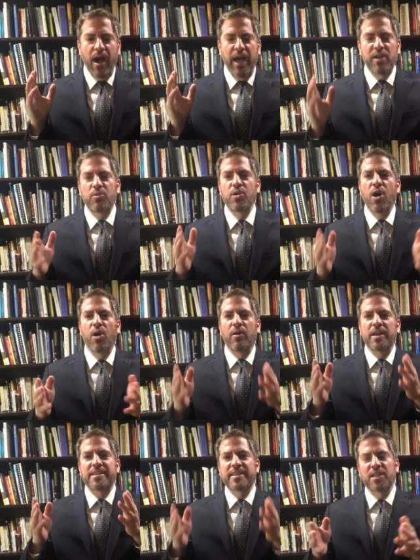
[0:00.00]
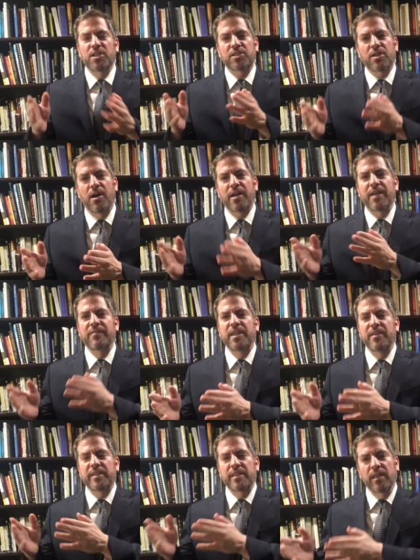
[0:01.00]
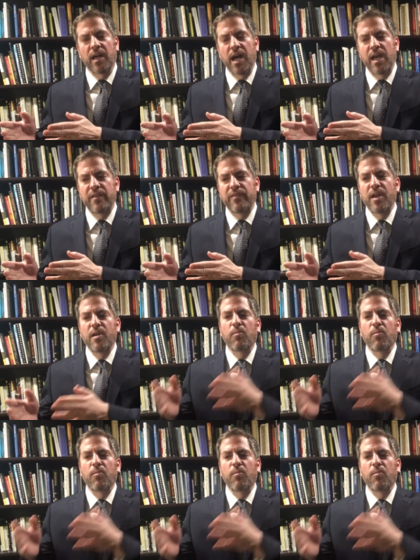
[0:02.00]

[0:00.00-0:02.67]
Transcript: I don't know a single talk I've given live